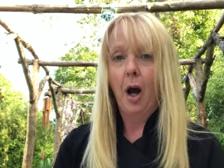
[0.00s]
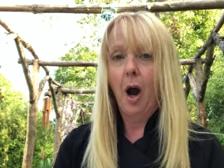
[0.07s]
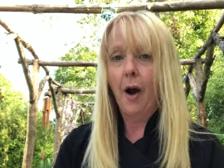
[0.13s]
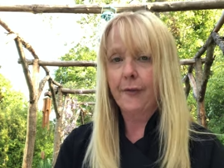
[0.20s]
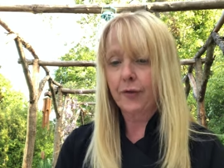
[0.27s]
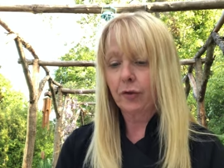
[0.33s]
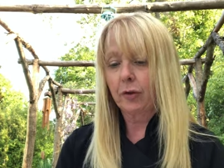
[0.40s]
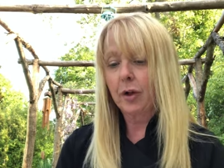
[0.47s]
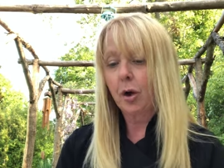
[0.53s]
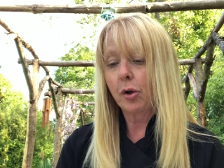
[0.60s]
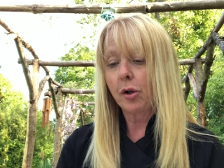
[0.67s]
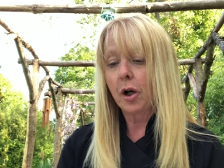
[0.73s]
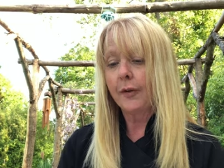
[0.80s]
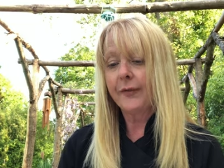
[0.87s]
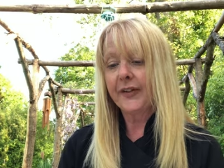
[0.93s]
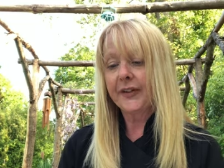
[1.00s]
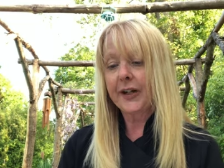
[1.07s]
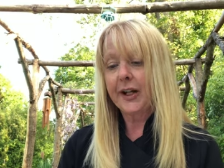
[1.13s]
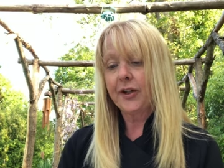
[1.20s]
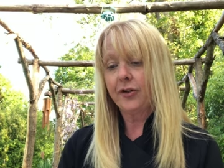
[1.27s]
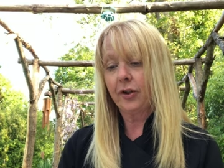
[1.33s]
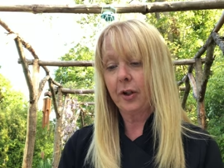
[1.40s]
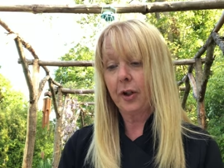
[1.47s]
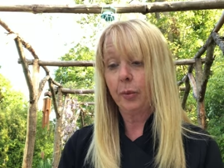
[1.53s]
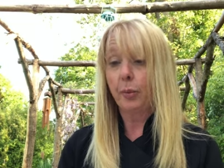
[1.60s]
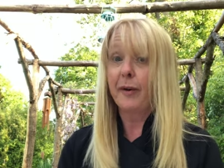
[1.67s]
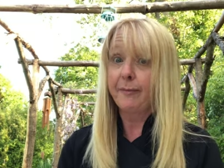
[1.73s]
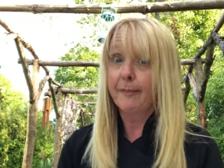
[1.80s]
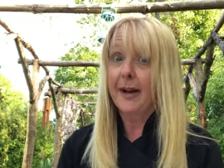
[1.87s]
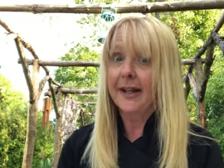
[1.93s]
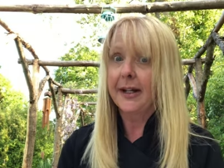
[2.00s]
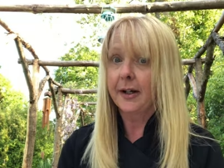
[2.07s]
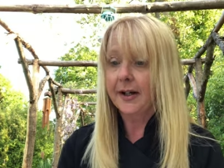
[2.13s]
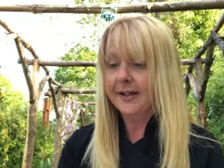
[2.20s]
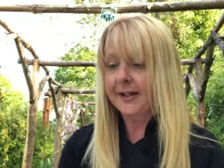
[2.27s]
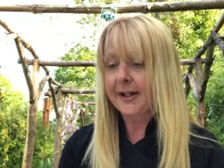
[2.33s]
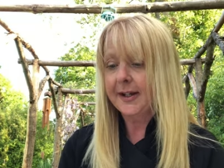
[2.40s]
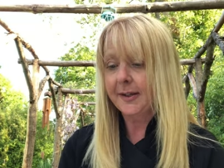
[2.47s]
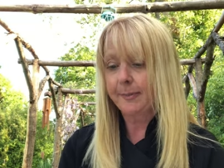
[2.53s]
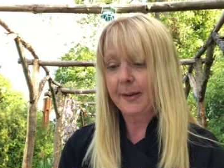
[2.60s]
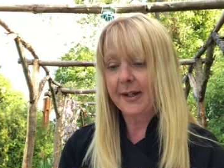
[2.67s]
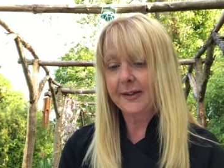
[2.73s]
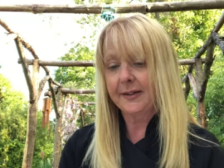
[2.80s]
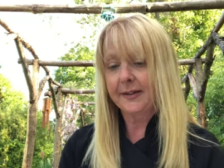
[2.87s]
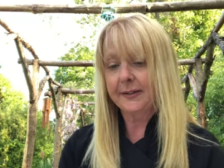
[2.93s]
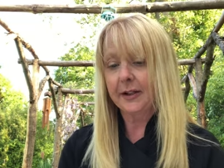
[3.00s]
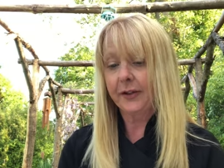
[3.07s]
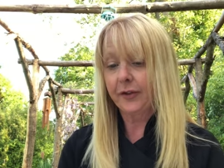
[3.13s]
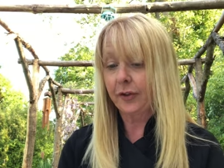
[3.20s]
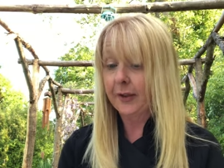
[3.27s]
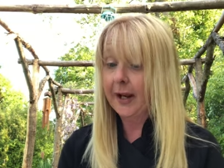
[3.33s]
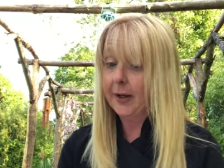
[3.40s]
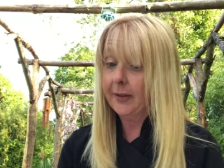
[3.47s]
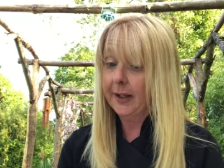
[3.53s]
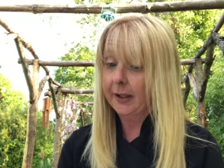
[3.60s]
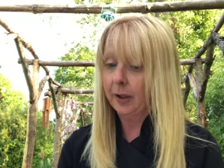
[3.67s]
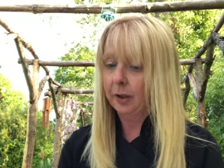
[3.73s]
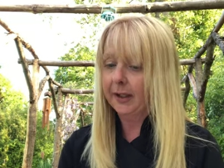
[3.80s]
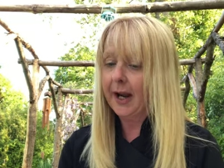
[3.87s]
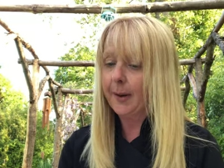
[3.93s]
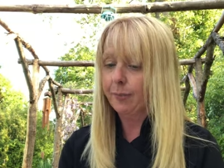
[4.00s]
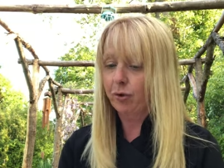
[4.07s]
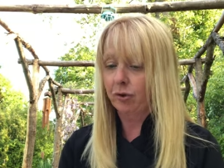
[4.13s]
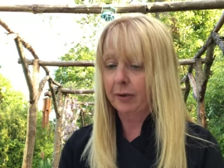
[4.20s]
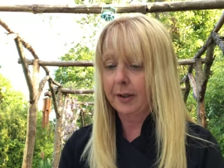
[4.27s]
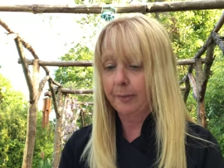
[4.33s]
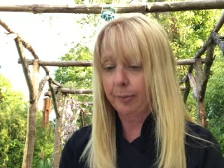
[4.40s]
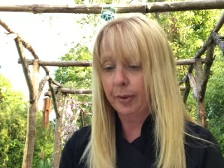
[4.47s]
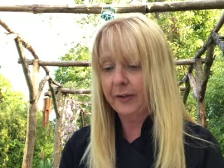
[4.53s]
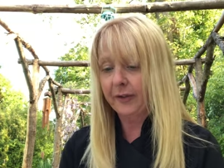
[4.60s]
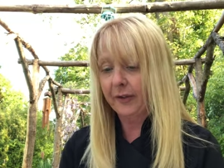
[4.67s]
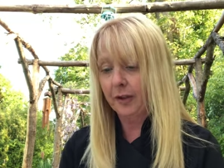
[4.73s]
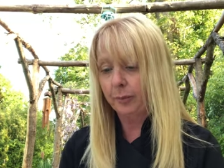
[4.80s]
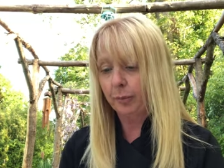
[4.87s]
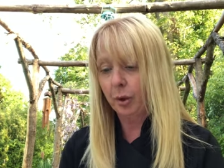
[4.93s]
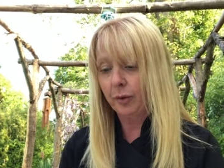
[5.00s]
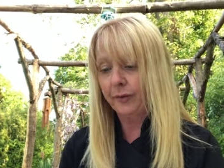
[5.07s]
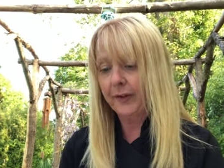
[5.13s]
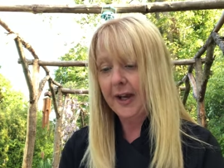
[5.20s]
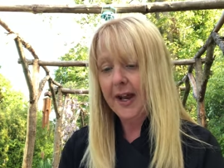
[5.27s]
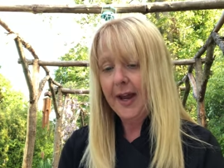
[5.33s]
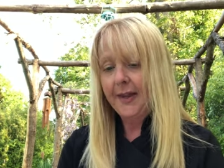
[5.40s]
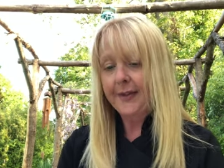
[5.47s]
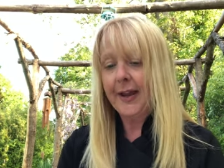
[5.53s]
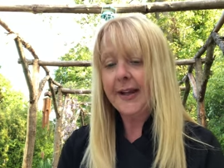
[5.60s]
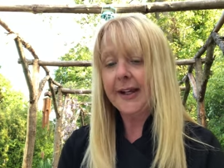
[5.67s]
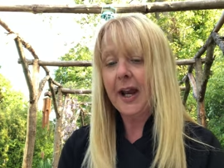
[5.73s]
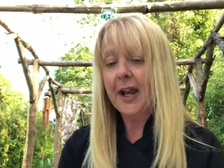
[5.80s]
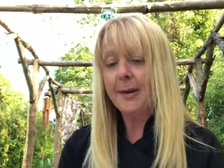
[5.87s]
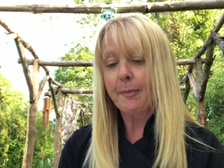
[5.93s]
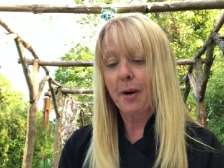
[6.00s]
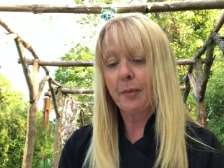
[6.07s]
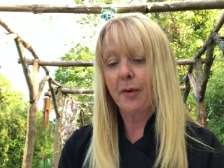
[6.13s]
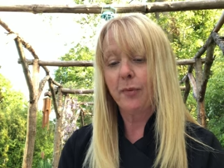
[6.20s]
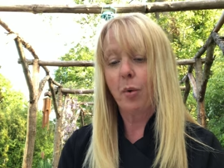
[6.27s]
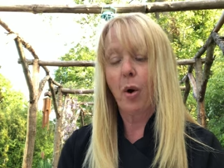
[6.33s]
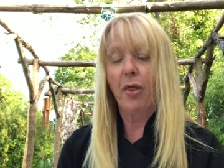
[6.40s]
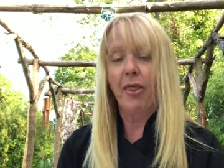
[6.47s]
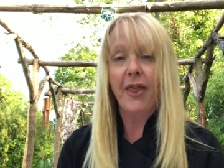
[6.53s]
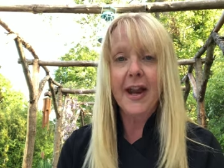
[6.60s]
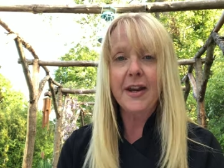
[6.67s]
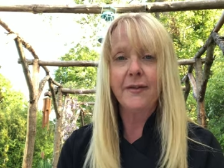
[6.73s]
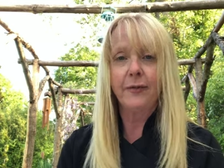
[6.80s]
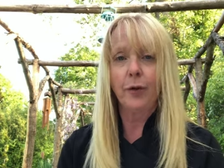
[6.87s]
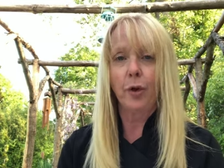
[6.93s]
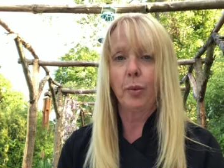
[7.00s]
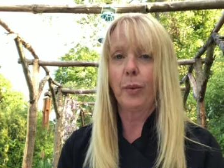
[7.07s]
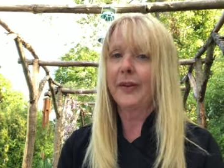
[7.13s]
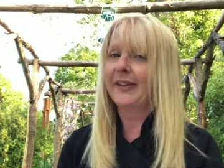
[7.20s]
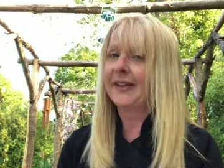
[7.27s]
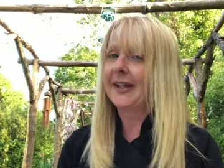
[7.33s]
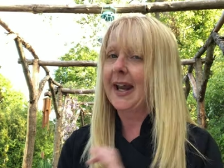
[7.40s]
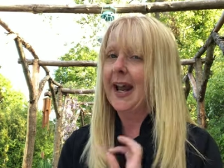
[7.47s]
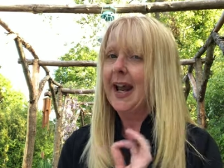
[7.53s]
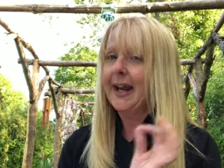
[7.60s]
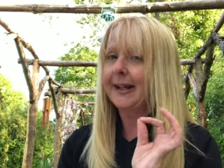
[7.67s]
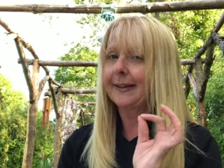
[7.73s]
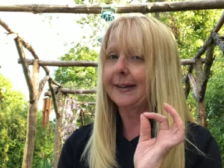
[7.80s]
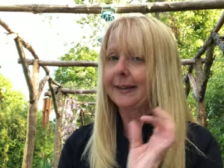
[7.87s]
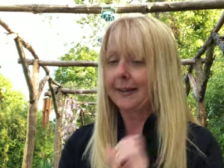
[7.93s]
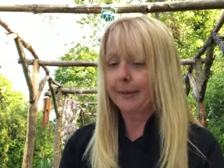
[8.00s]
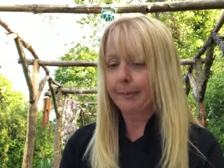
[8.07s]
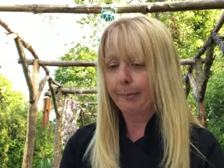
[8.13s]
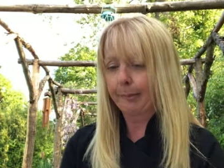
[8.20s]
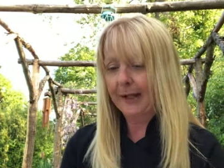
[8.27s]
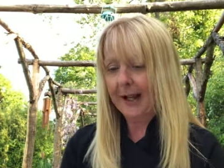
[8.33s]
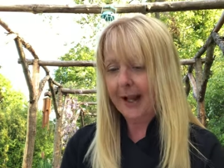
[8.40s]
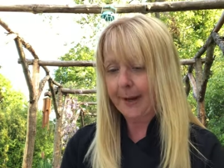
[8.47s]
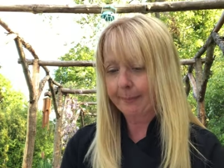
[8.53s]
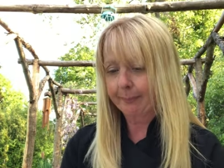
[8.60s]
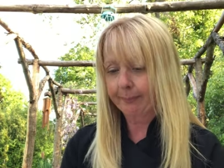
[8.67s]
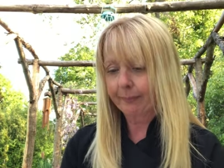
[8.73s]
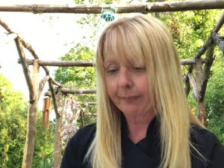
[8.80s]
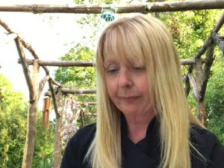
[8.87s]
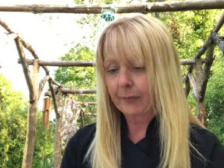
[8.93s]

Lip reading: After a long conversation, with many ideas being discussed on how they could capture and imprison the wolf, they came up with what they thought was an excellent plan.